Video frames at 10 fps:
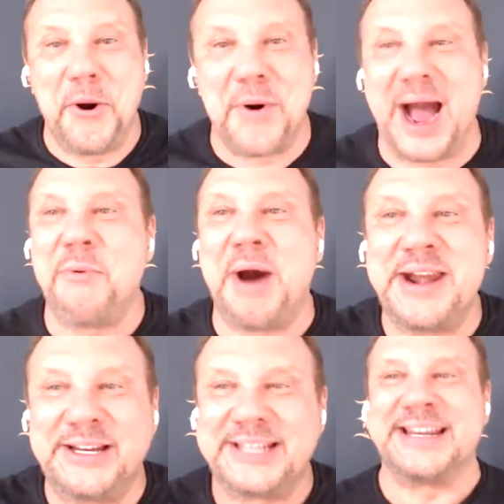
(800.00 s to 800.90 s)
I
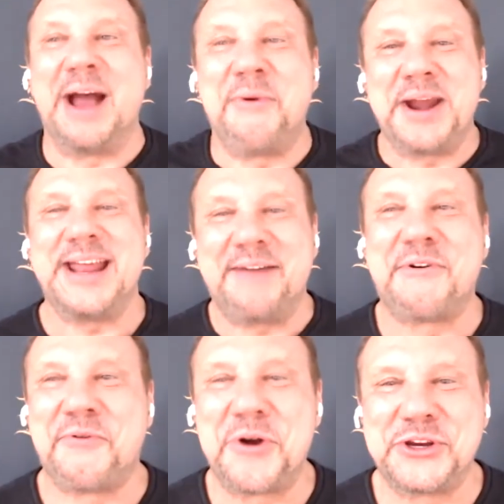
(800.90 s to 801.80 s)
wanted to have a
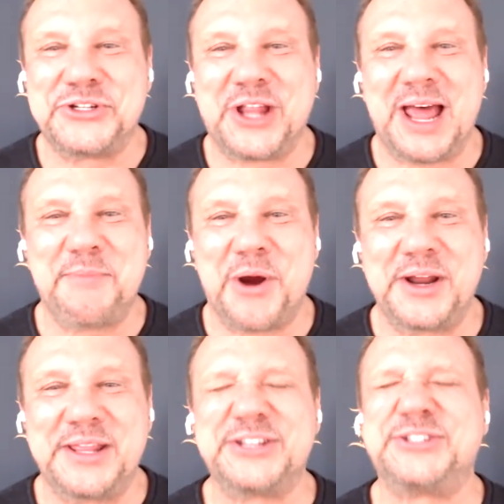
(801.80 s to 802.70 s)
4th of July party
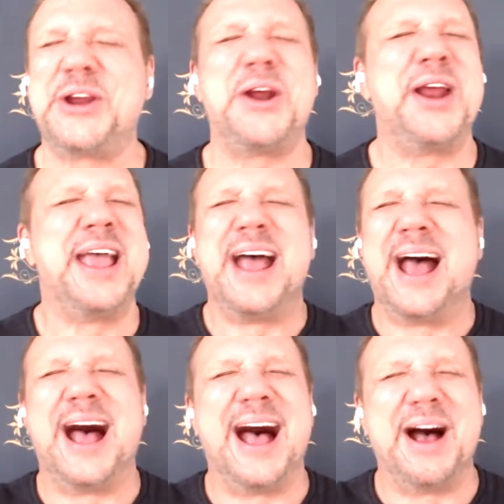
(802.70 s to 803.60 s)
this year.
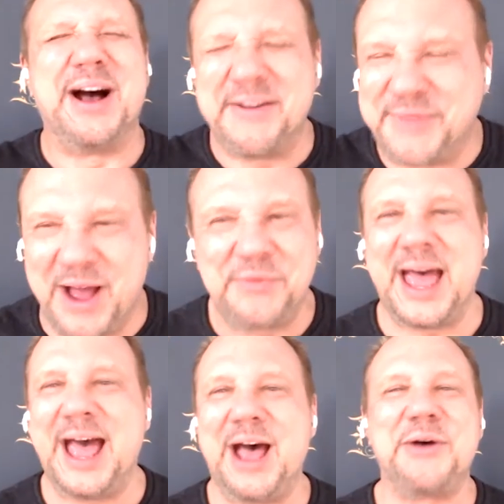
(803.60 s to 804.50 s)
I found a
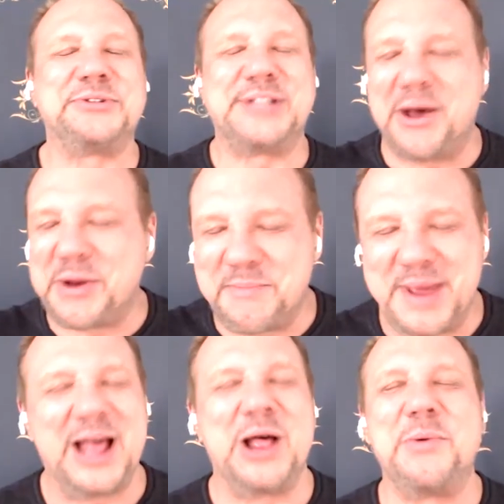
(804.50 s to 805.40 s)
house down in
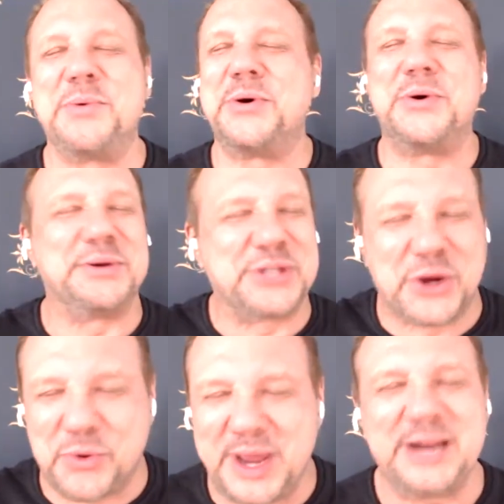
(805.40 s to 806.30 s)
Malibu. It was a
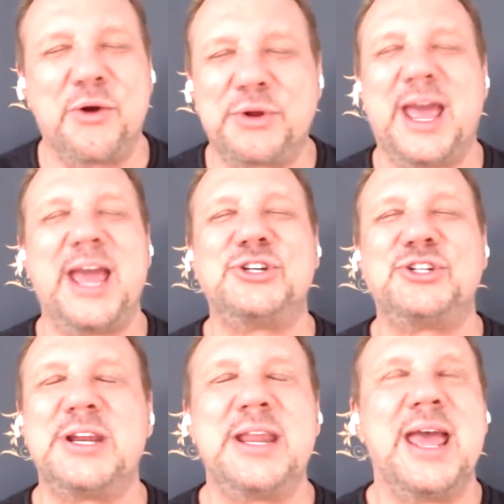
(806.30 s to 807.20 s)
great
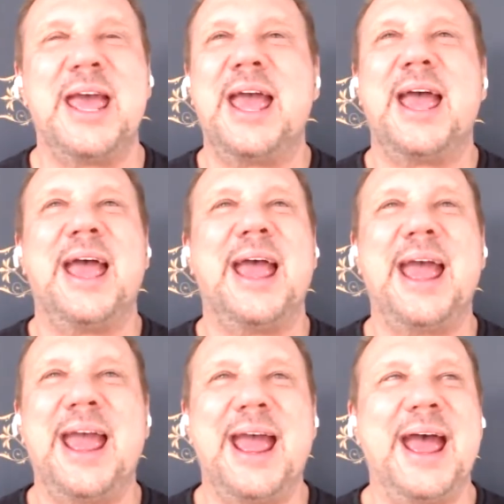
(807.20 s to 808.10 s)
location,
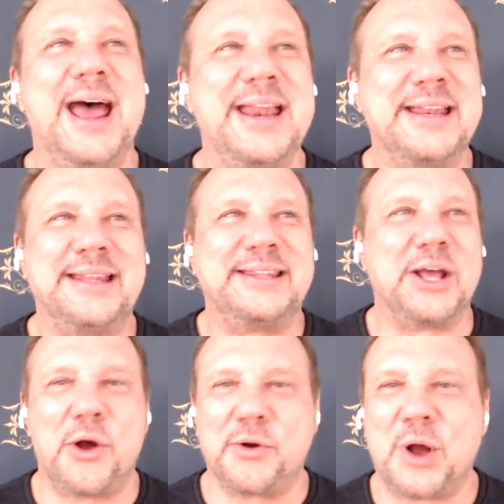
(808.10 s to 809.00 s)
and the
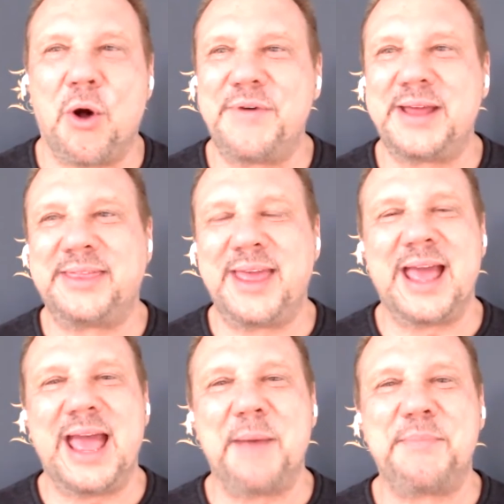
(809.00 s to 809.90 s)
whole COVID thing
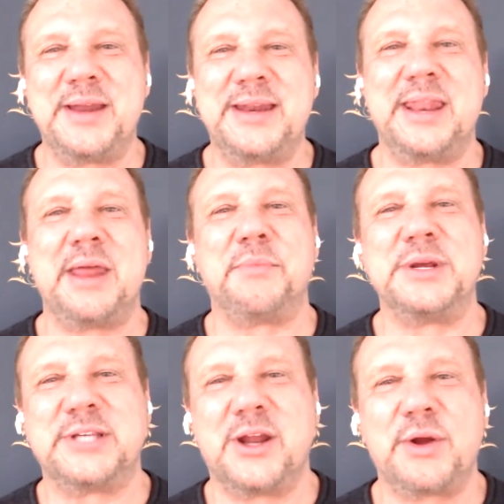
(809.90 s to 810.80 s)
happened, and then we
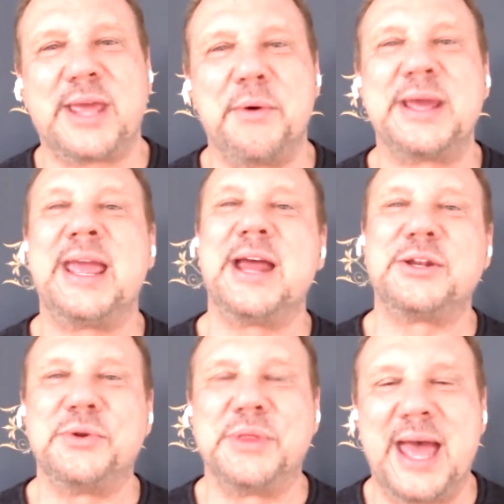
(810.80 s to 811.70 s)
said, okay, we can't
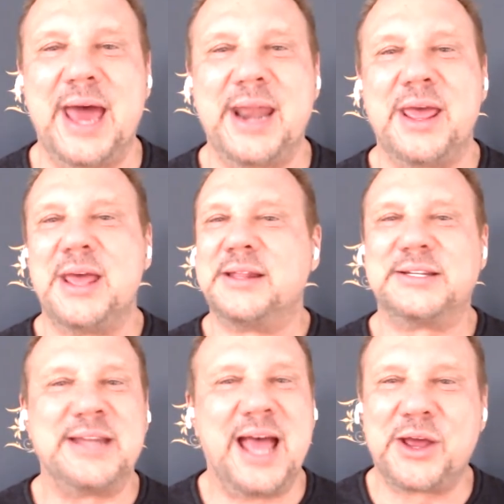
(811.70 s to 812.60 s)
do that.
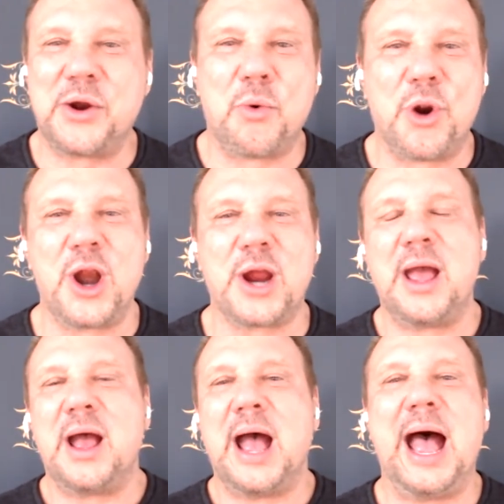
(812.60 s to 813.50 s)
It's not going to
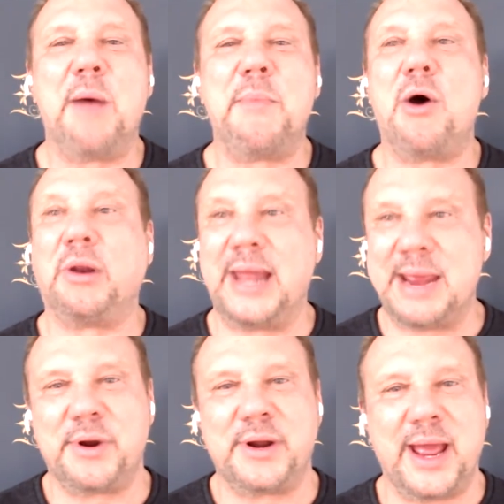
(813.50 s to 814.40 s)
work. How about
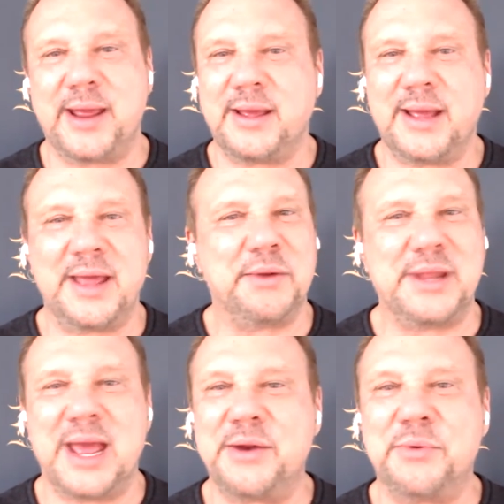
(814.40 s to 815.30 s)
Labor Day?
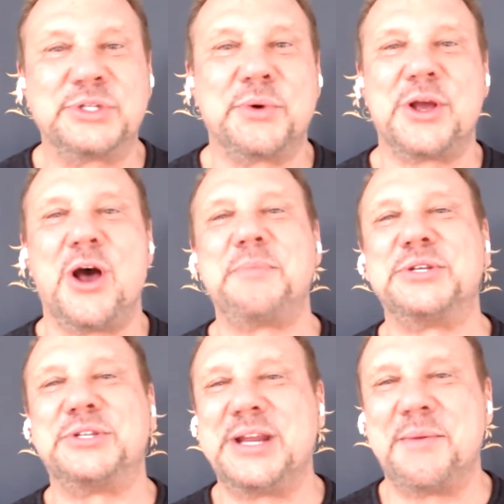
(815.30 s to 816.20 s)
And so we called the
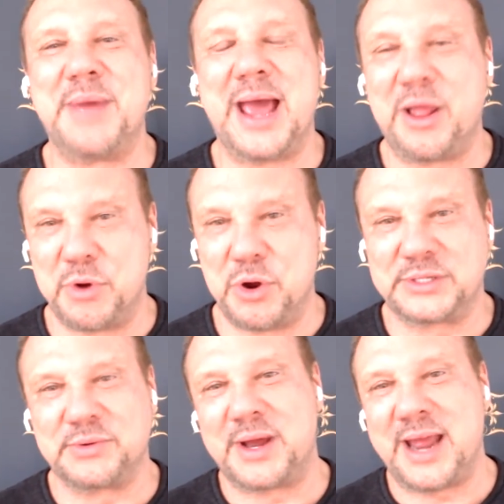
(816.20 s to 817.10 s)
city of Malibu
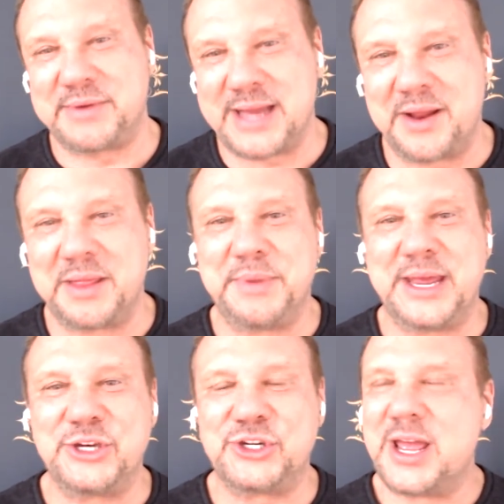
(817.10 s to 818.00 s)
because we want to have it down on the
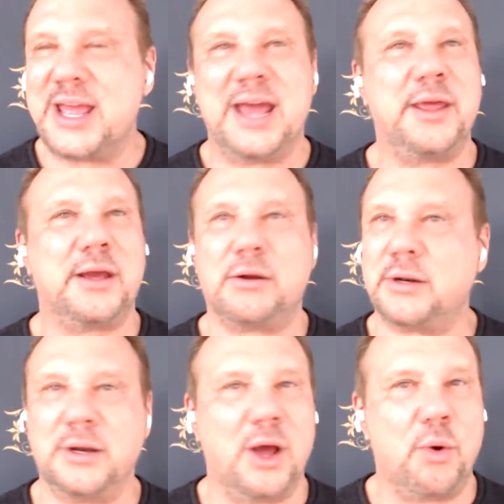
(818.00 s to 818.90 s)
beach. And they go,
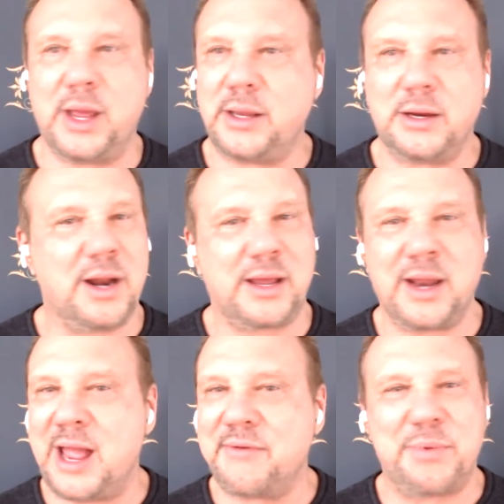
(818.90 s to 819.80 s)
no way, you're not going
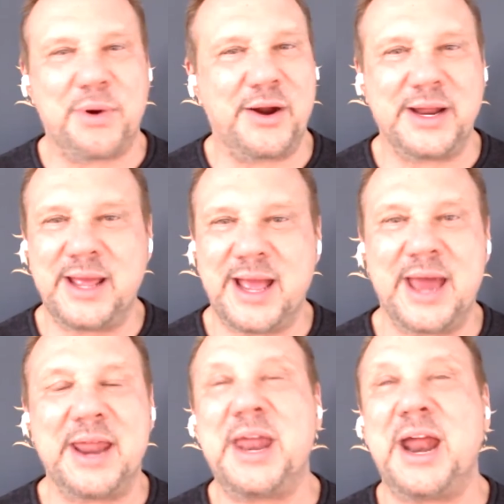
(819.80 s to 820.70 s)
to have a party.
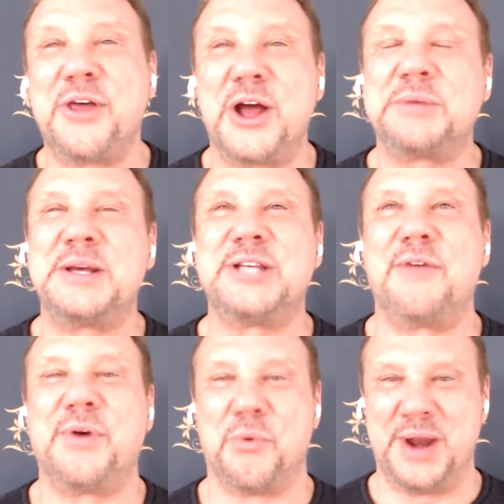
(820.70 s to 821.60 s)
And then I thought to
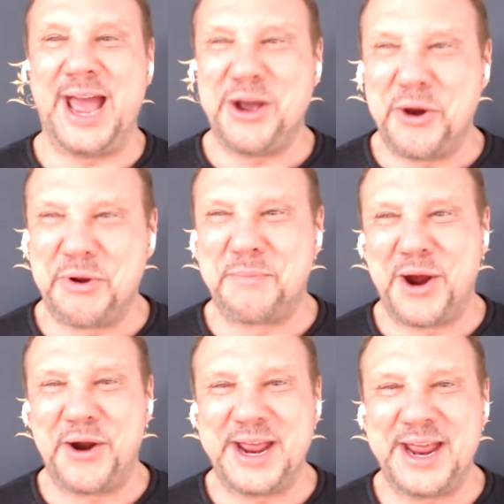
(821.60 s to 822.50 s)
myself, would I go to a
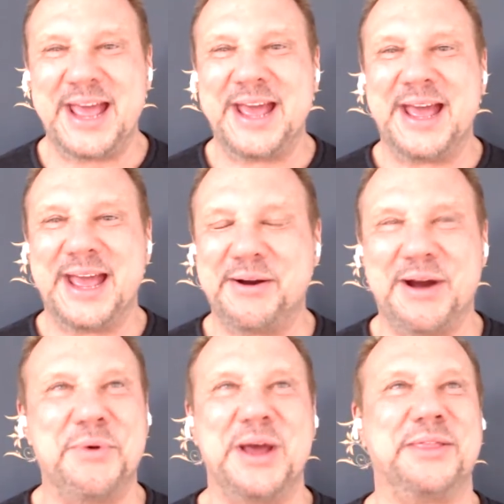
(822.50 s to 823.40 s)
party
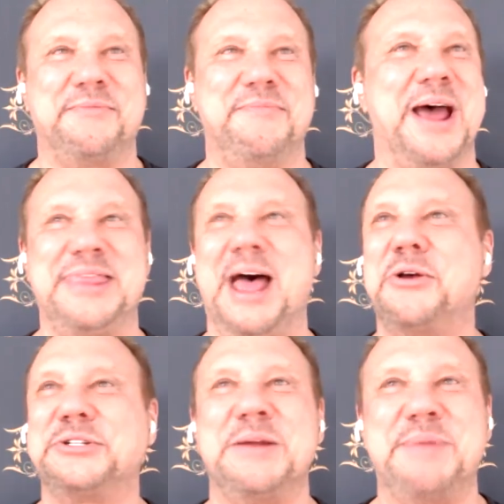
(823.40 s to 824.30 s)
with
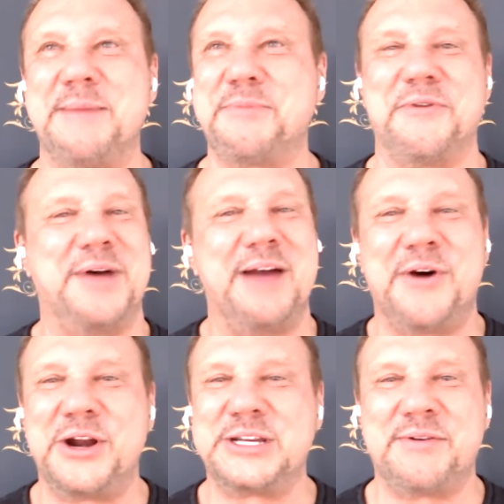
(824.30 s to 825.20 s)
1,000 people or
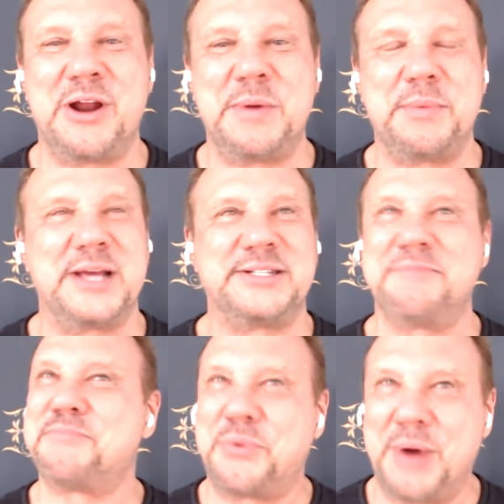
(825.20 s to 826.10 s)
500, 700 people? I
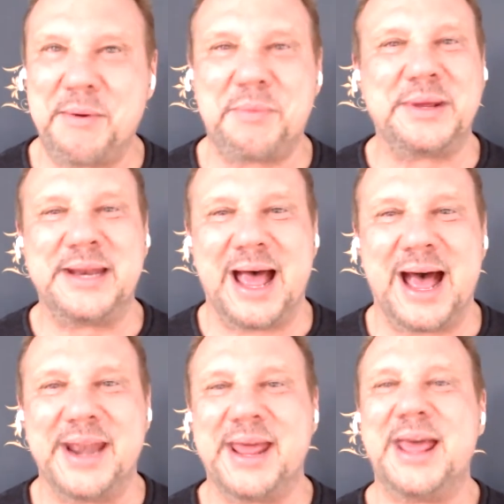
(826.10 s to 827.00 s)
said, probably
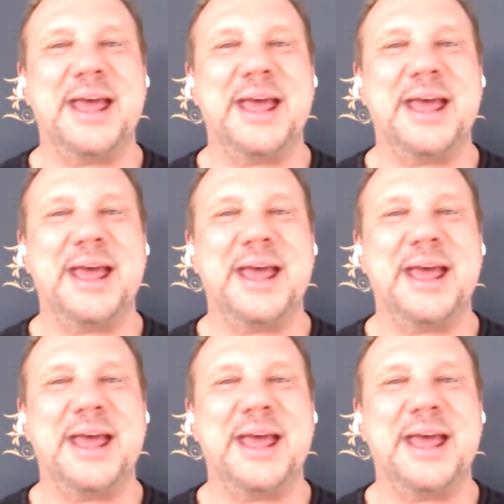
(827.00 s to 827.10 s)
not.